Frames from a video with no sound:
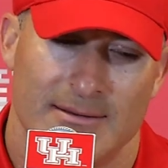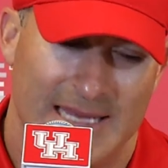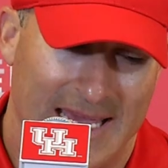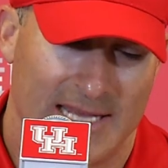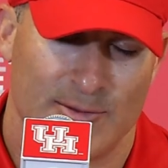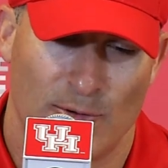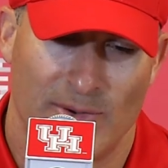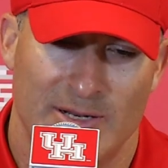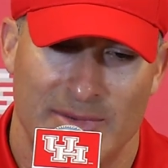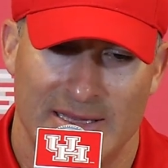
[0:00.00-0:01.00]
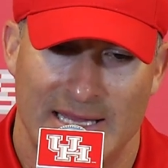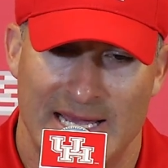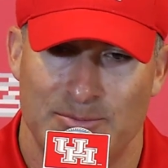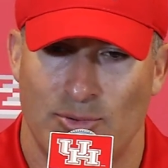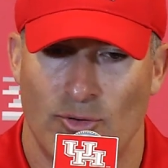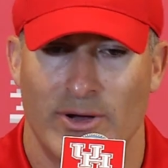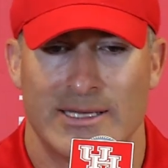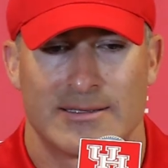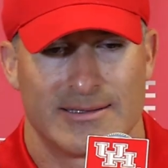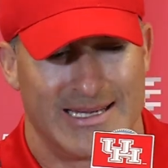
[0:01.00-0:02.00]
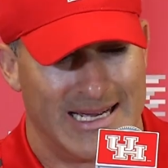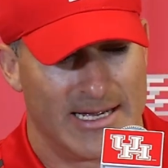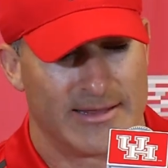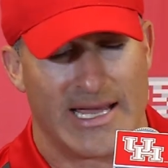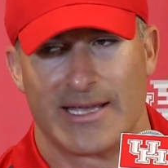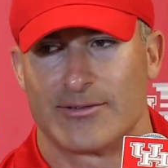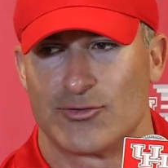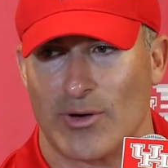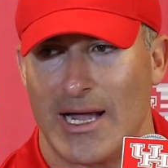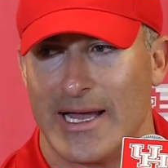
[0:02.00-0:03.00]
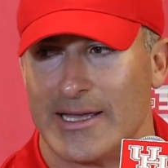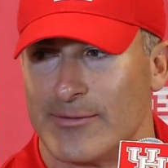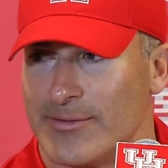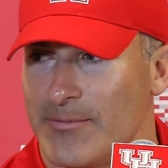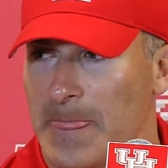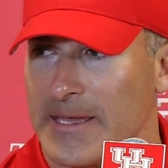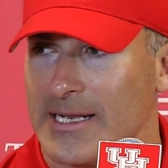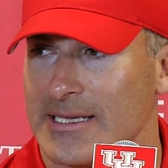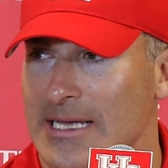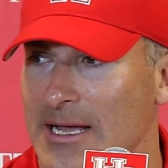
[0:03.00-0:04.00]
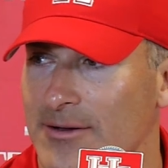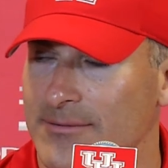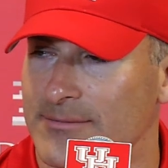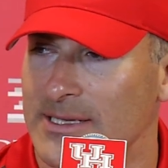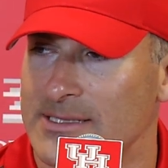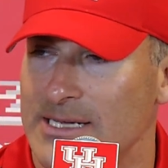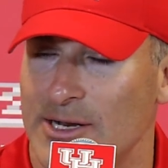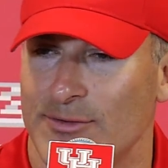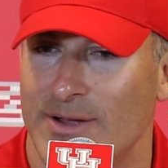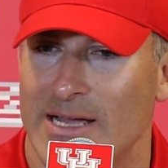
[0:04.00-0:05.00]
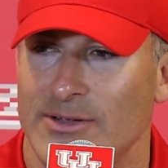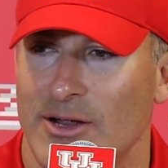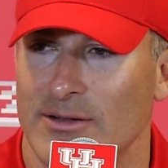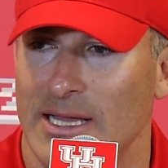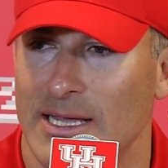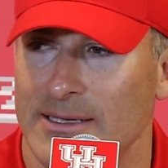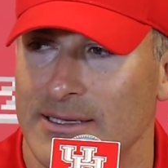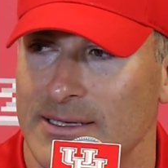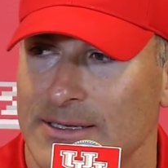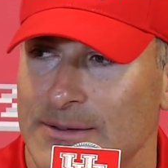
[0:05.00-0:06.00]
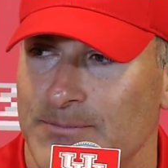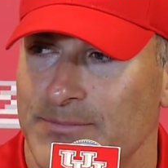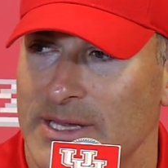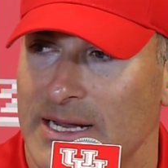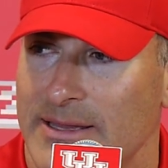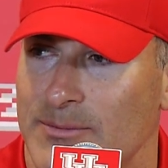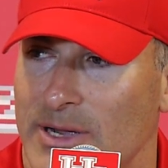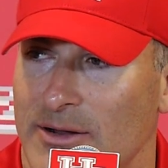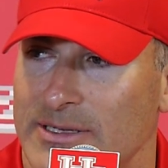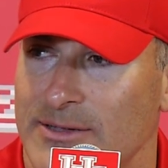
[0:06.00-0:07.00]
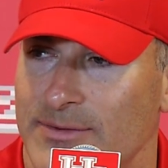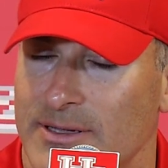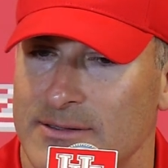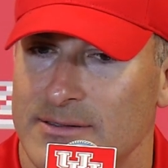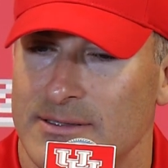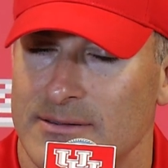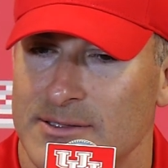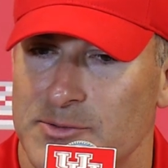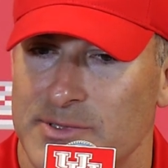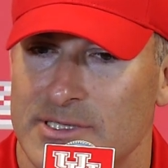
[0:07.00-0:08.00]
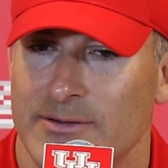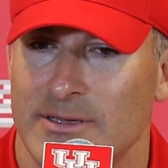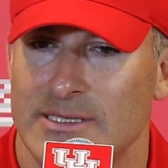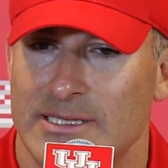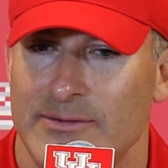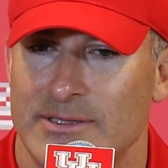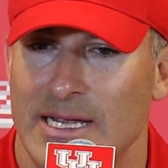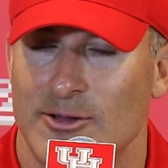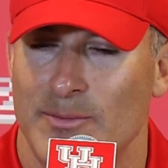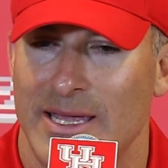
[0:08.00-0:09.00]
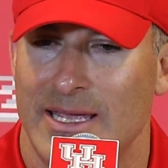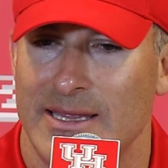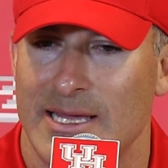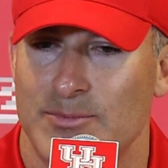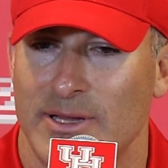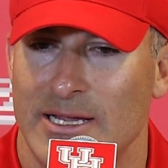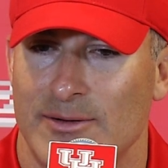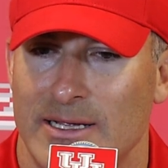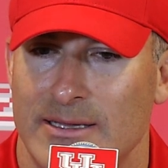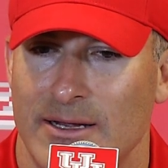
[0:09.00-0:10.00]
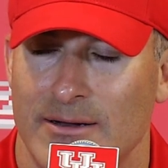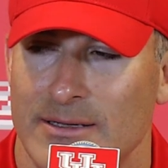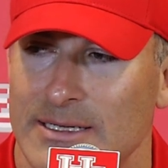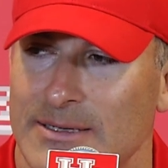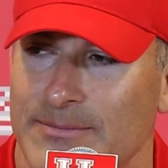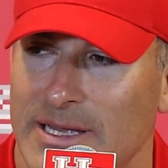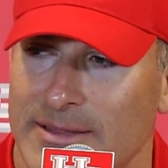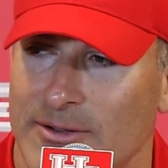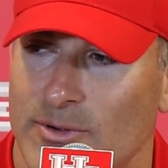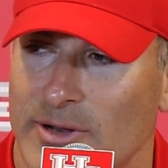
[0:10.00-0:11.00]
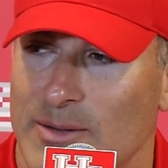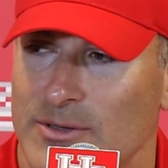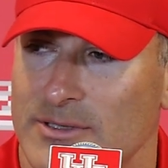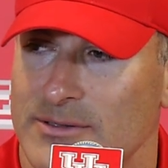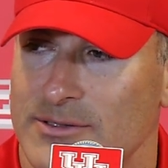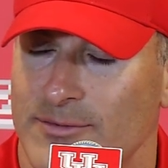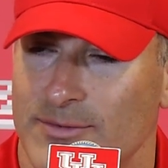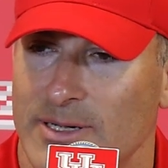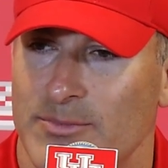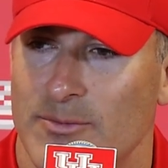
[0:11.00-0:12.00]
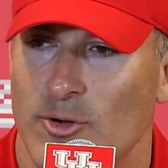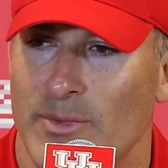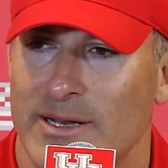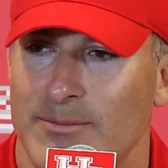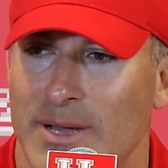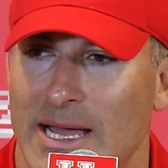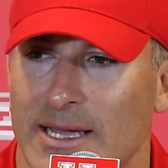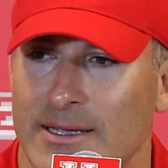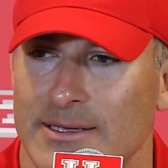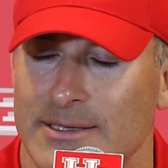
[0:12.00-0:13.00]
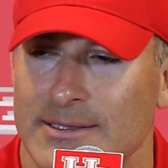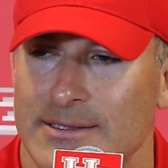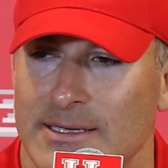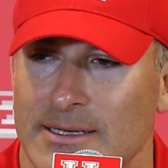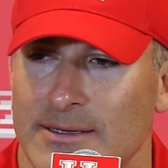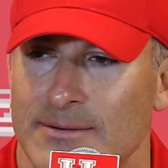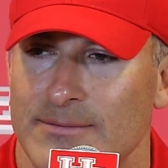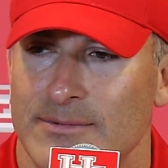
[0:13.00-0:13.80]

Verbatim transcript: they had the momentum at that point on that drive, getting down inside our five yard line and I think by our defense, and, and specifically Stephen Taylor making that play right there, I think we were able to, to flip the momentum back uh, uh